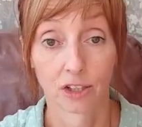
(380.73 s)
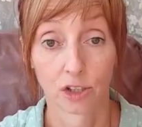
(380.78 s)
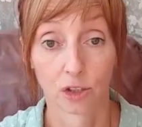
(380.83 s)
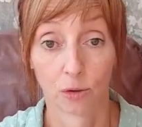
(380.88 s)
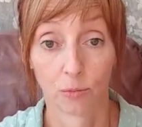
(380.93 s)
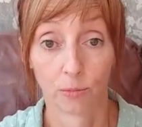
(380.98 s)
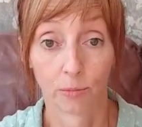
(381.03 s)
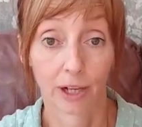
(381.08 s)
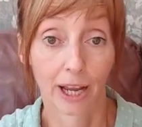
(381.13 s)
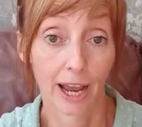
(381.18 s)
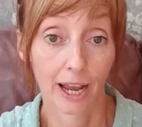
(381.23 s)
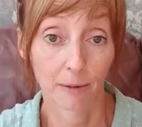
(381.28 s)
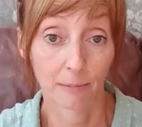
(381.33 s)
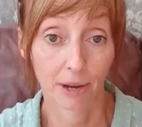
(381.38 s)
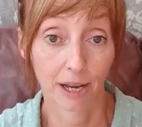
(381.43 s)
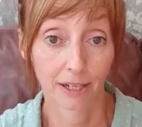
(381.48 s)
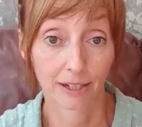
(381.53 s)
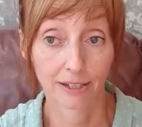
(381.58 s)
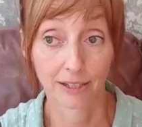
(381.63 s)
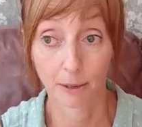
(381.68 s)
Some cake
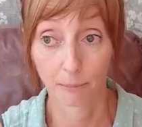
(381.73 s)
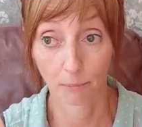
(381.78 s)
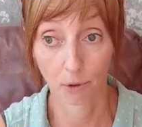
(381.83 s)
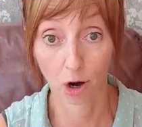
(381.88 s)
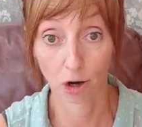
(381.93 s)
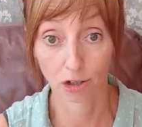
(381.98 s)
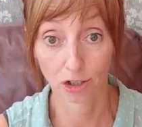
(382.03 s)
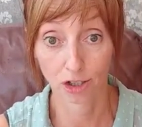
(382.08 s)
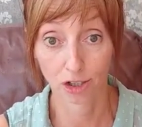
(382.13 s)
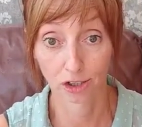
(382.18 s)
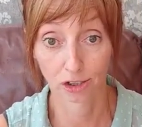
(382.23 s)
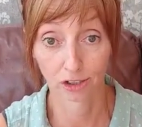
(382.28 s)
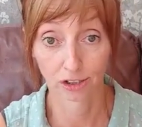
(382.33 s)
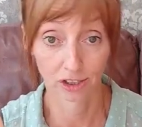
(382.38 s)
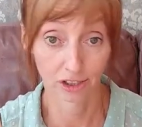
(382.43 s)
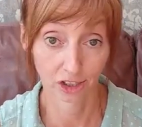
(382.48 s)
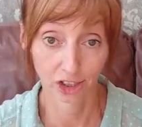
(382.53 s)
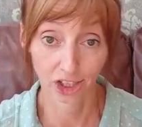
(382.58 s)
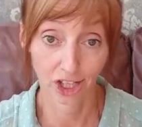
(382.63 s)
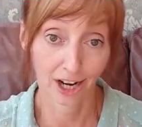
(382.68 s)
makers are more skilled
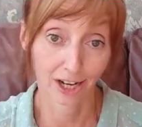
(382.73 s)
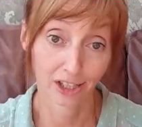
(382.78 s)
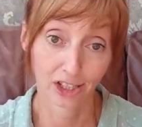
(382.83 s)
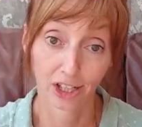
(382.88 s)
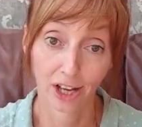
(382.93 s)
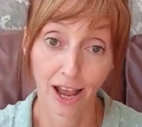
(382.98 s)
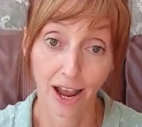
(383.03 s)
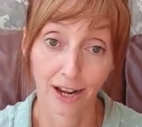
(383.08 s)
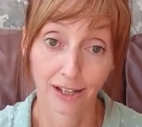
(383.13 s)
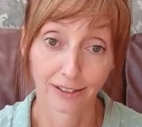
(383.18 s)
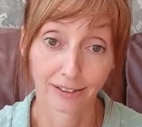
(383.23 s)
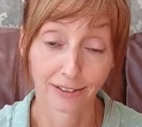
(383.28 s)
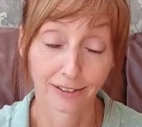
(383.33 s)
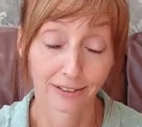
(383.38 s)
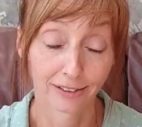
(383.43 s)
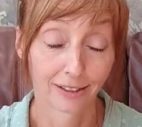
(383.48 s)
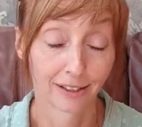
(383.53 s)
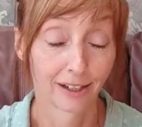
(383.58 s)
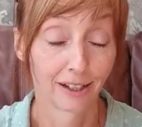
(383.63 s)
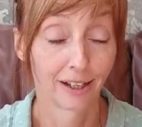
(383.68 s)
and charge less.
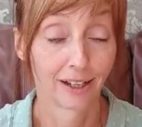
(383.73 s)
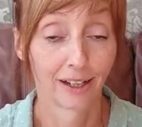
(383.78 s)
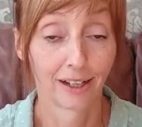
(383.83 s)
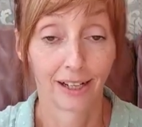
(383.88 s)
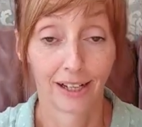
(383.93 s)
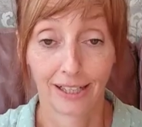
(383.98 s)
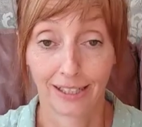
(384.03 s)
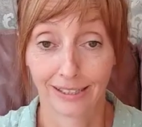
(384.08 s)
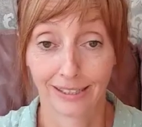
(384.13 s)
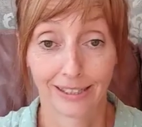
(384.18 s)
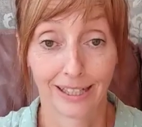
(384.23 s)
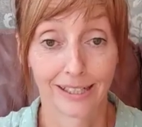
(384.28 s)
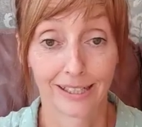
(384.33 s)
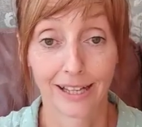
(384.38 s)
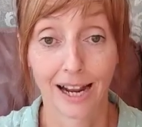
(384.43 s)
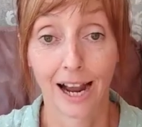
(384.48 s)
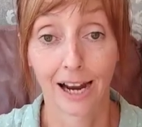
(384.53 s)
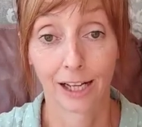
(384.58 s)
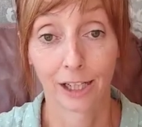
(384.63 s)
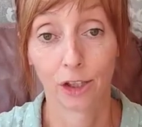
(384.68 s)
It is
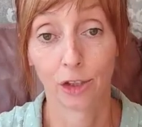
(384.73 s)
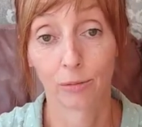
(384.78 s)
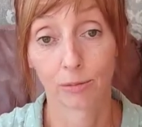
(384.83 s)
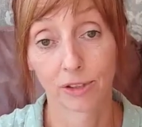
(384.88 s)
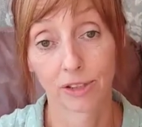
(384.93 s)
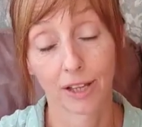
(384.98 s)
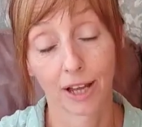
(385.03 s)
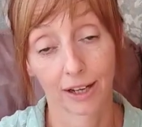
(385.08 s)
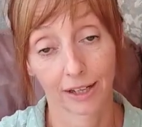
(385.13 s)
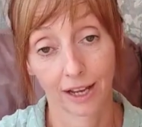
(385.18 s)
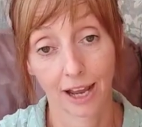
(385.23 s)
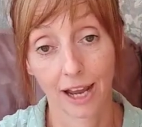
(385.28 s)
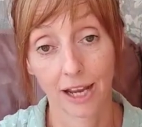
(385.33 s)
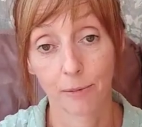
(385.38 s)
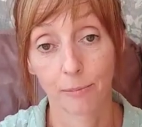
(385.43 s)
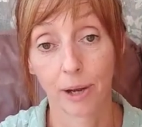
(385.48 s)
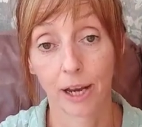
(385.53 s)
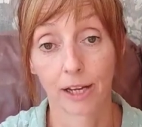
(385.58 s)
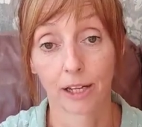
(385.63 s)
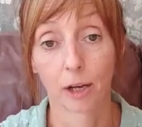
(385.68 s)
entirely up to that
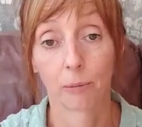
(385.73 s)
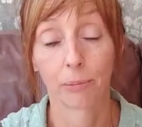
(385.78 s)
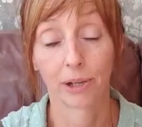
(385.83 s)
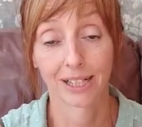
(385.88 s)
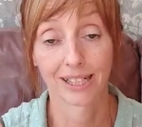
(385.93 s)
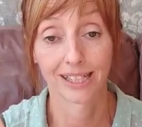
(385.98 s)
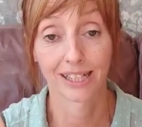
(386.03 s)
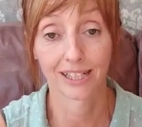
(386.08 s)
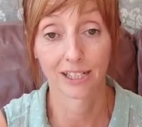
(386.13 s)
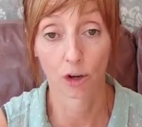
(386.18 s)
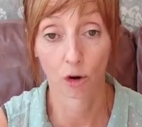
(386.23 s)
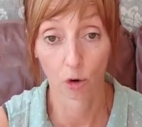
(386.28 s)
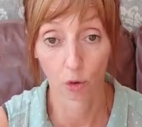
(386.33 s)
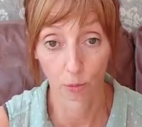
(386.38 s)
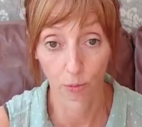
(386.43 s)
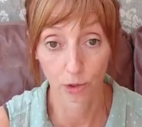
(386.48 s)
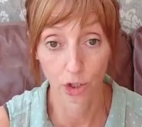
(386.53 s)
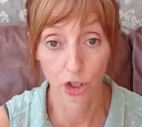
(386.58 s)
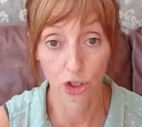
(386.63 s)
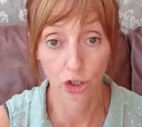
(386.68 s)
cake maker, but it is up
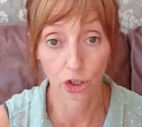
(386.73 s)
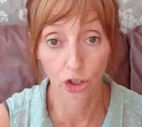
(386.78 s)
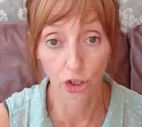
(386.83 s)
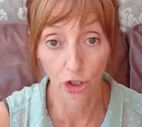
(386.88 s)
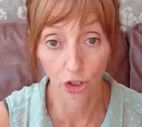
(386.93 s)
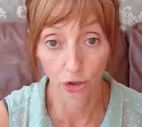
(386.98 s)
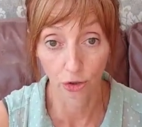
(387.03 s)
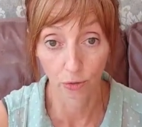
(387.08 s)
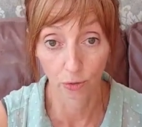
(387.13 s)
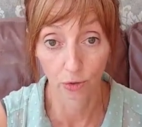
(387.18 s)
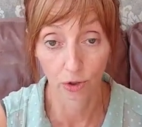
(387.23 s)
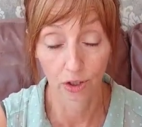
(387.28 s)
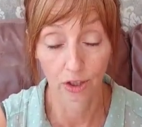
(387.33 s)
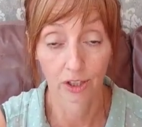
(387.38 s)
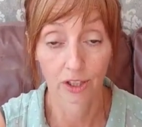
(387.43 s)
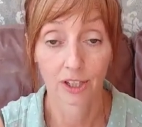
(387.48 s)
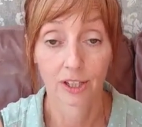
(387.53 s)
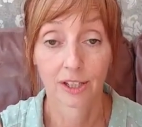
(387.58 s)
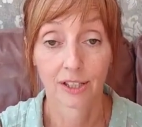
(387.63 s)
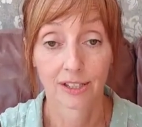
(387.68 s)
to you
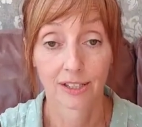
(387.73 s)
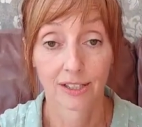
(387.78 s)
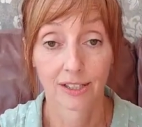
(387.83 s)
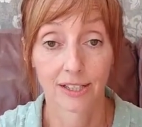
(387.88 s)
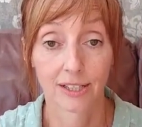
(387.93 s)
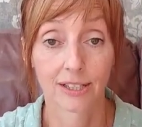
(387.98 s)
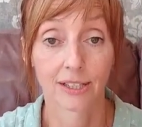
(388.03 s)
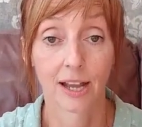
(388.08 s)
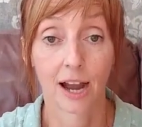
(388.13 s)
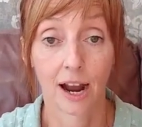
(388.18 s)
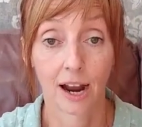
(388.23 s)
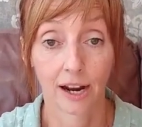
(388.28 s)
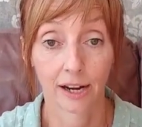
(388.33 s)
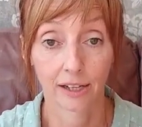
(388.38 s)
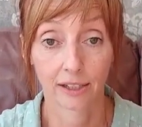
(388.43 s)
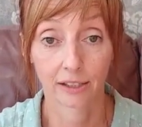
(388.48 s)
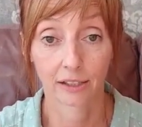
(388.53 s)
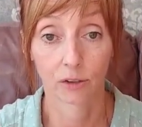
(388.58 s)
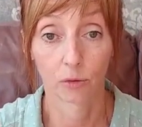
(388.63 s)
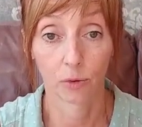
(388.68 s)
to
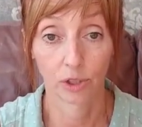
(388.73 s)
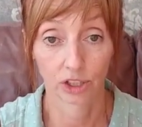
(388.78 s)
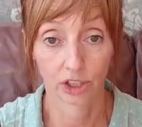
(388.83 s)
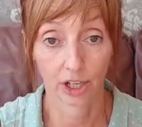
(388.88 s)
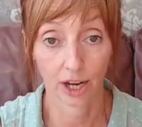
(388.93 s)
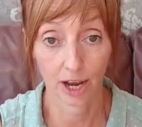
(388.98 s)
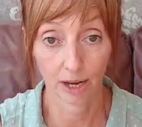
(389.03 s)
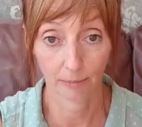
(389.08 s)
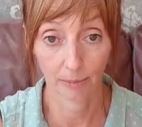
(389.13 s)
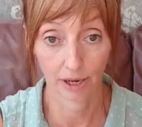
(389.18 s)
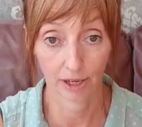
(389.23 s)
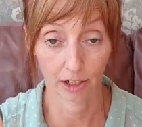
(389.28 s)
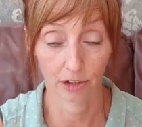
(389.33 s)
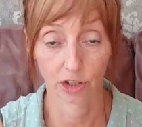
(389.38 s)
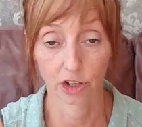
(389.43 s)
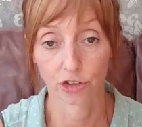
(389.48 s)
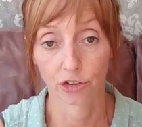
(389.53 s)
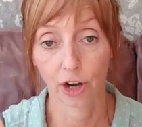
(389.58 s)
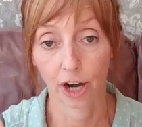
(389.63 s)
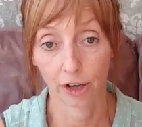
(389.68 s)
decide which cake maker
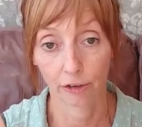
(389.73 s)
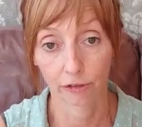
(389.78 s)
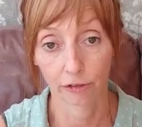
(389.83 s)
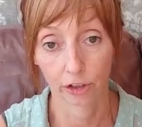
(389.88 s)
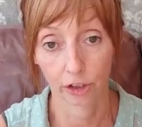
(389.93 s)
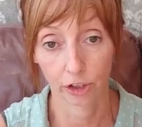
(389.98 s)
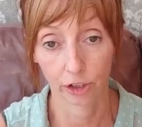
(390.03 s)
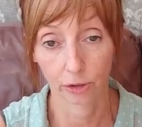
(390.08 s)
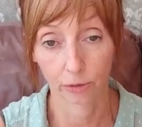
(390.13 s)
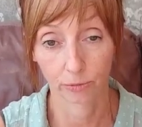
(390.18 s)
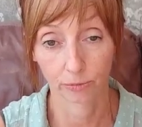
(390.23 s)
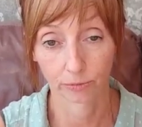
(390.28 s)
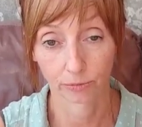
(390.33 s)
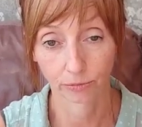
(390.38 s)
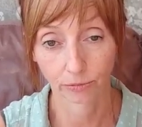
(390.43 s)
is right for you.